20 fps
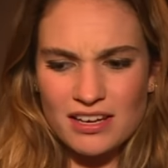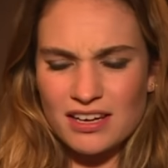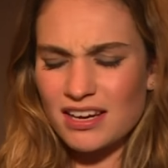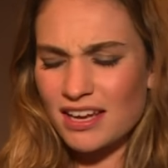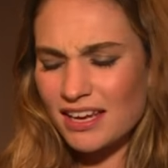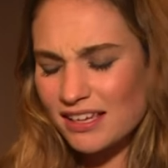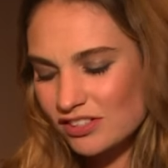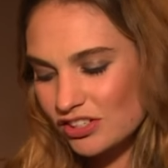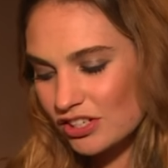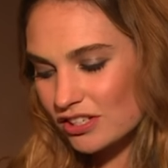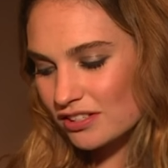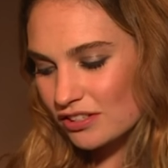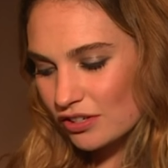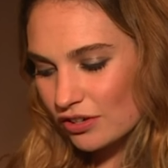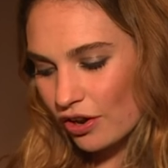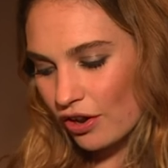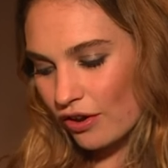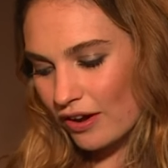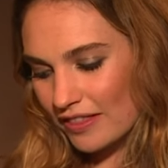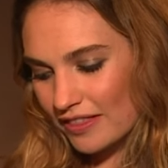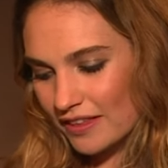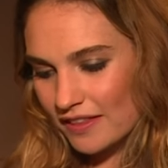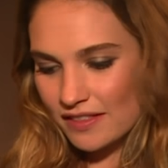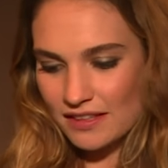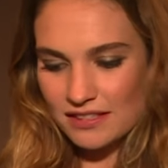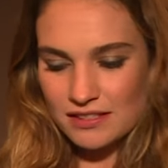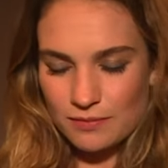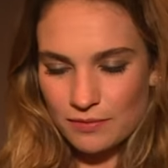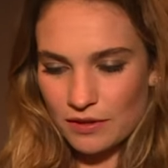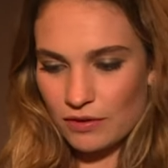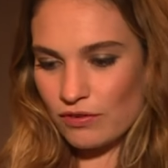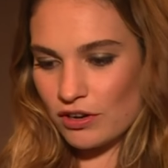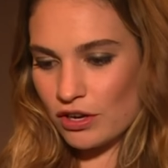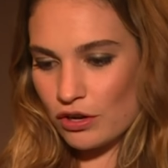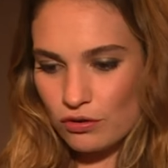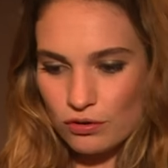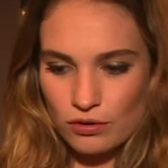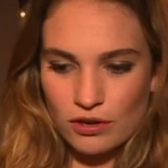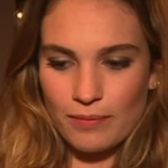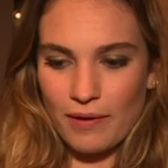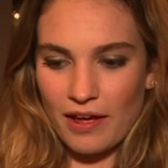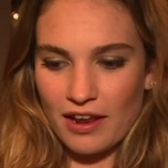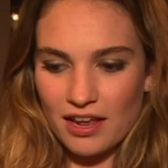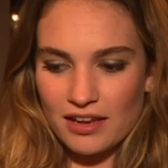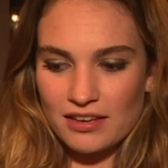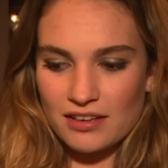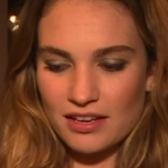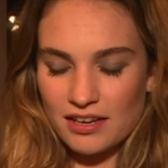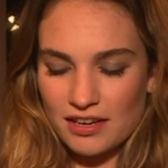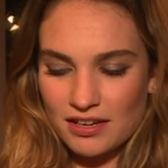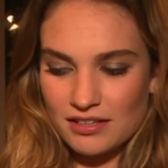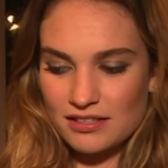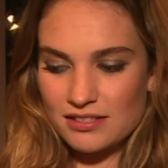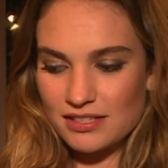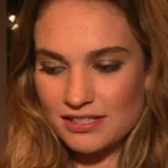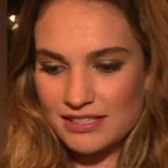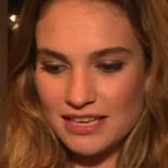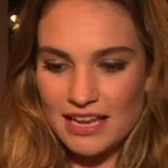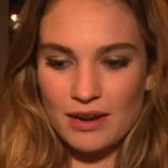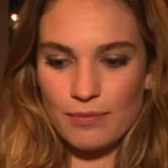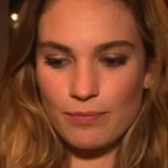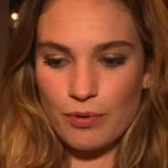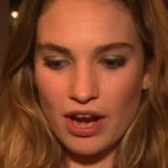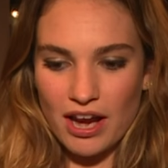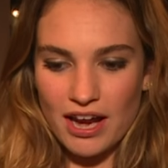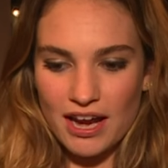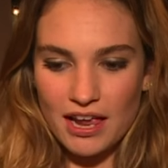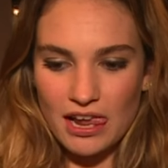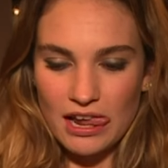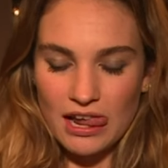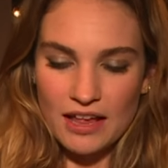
and it's just you know I think there's something really cool about London and to celebrate